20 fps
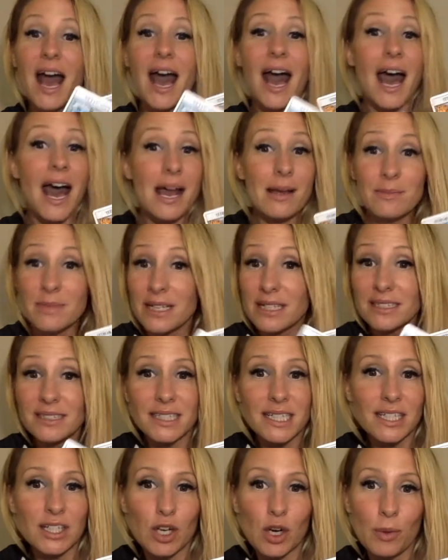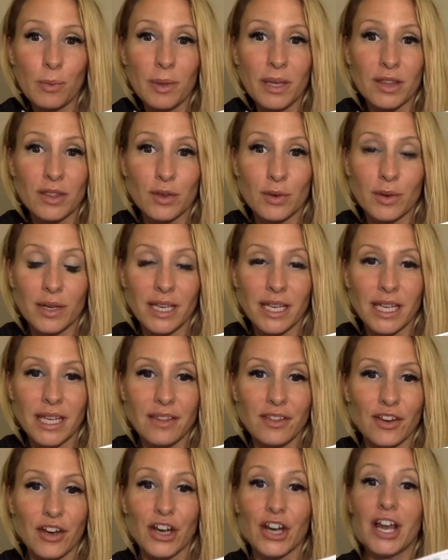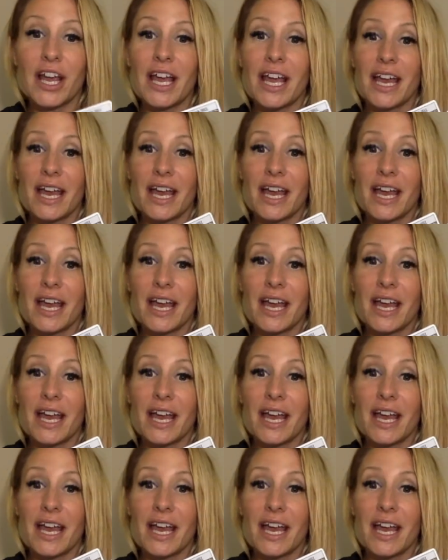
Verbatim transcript: i'm not done coping through it either